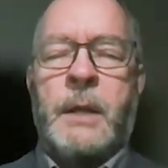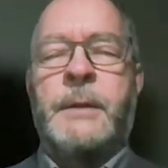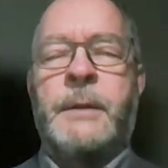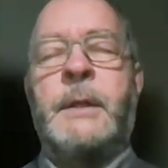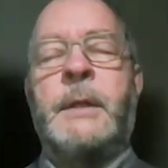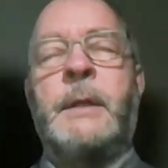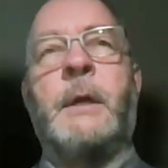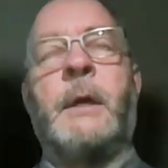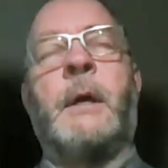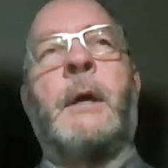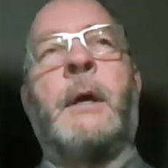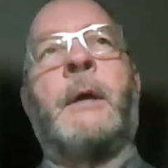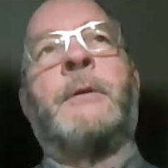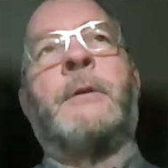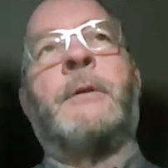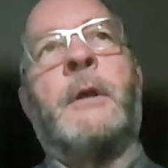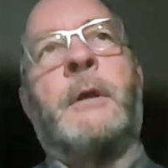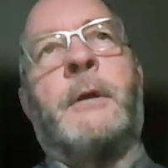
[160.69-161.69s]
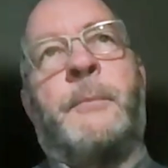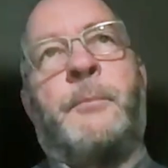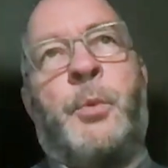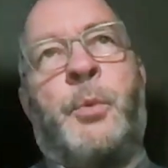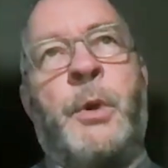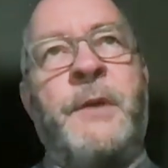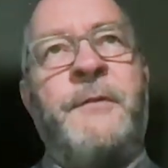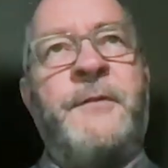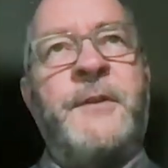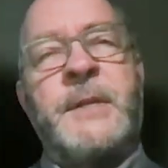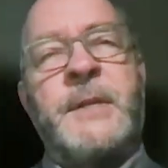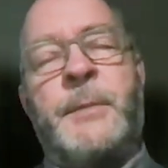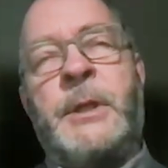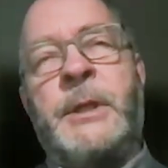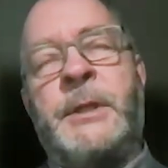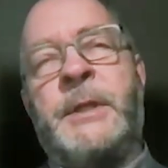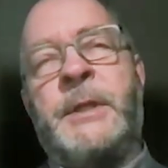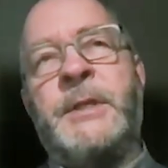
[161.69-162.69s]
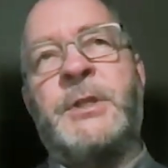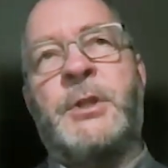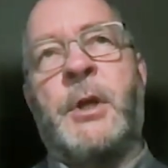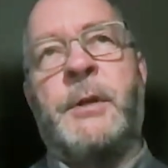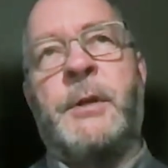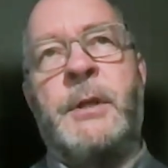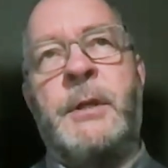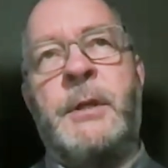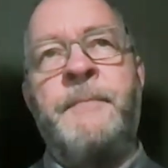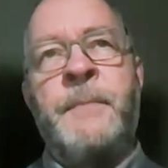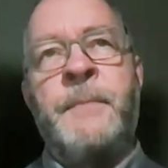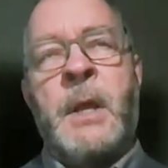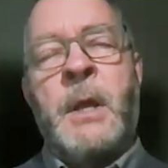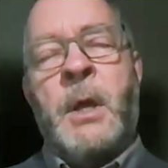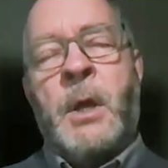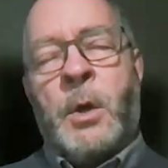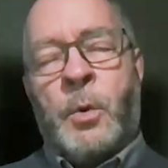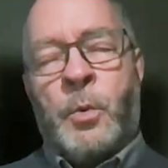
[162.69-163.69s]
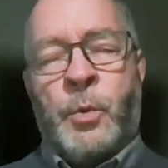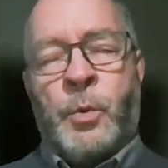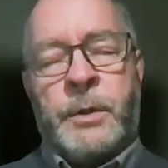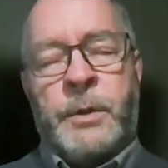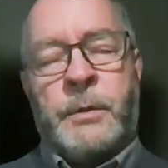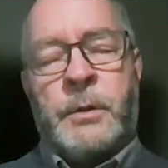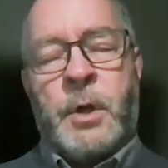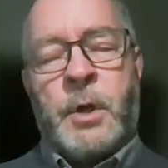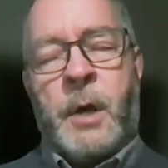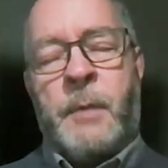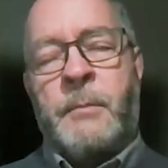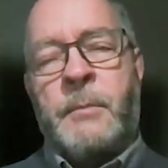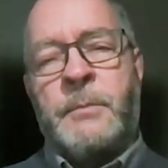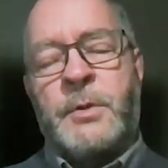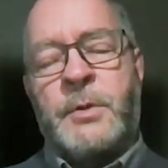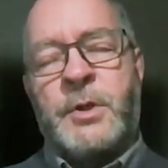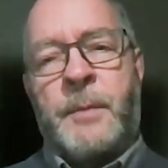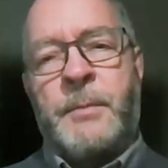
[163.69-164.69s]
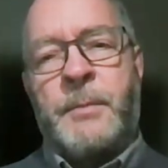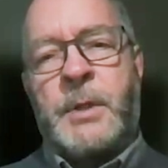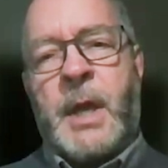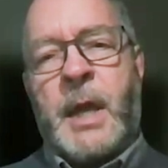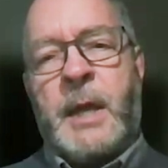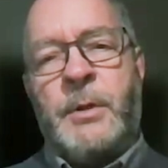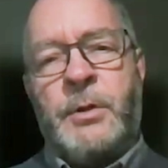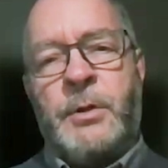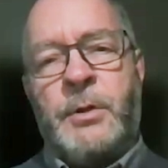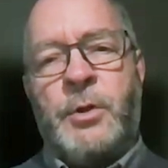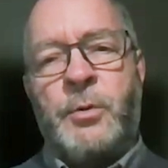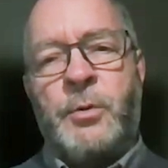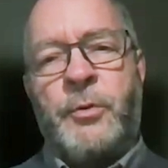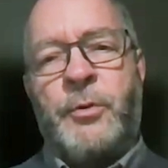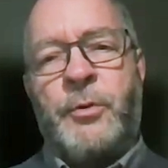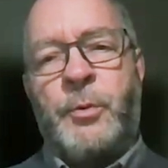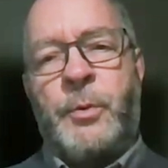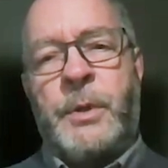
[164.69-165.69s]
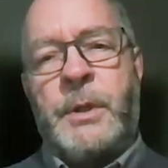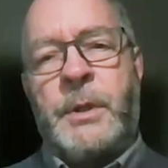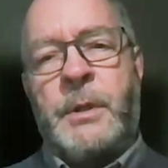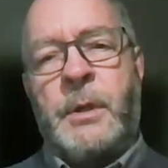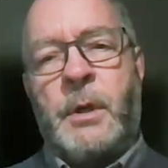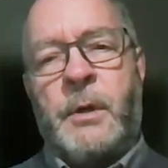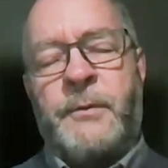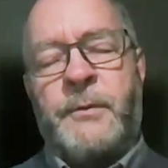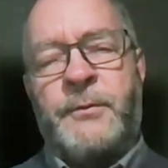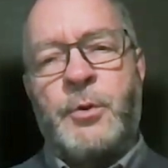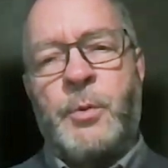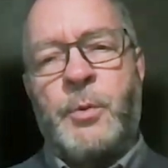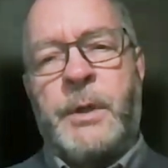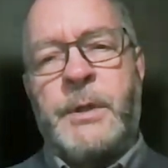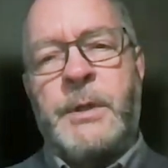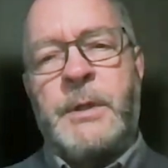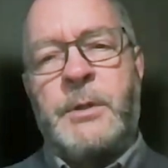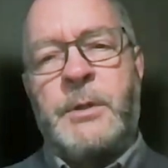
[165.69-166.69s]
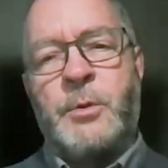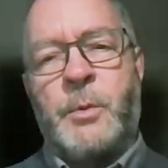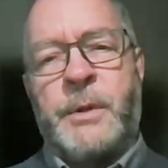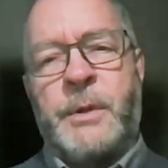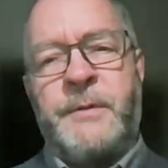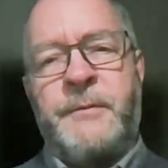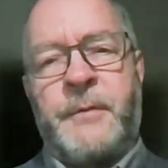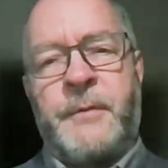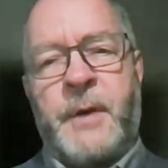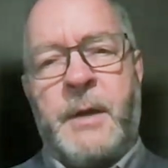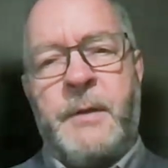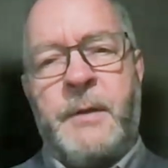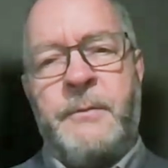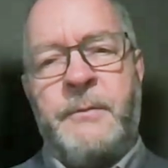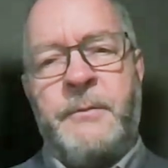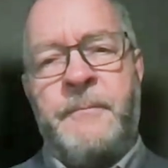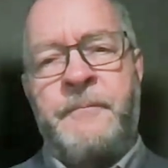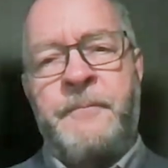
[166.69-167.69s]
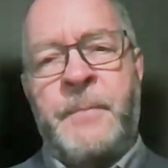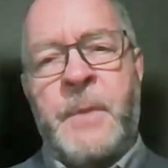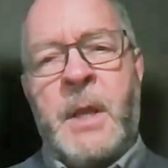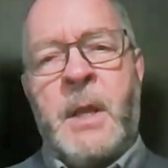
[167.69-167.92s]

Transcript: Well, the, uh, the pre-feasibility study would come sometime in Q three of twenty twenty-five.